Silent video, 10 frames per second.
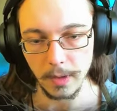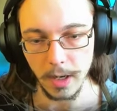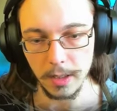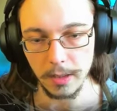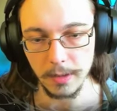
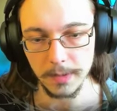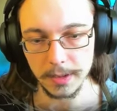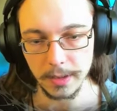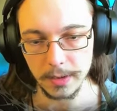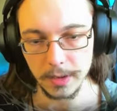I, I'm
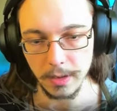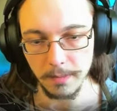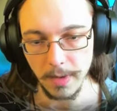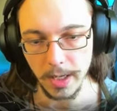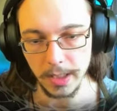just going to start
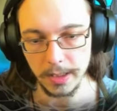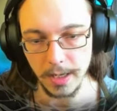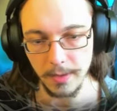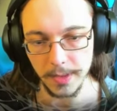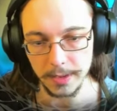mining
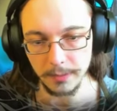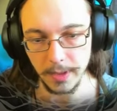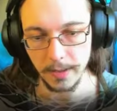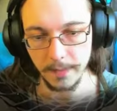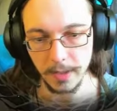down this
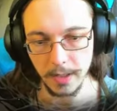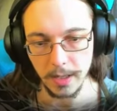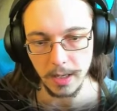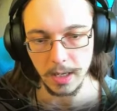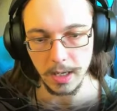way.
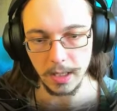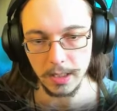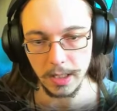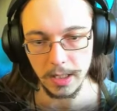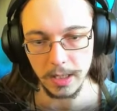And
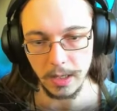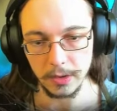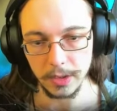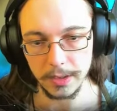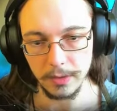then I'll
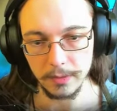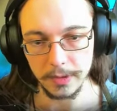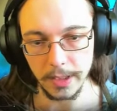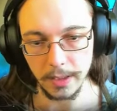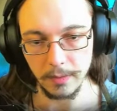just
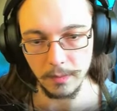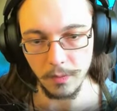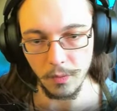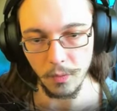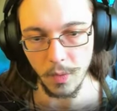use like
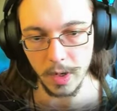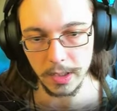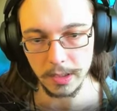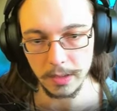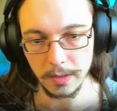
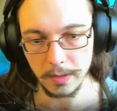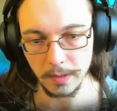one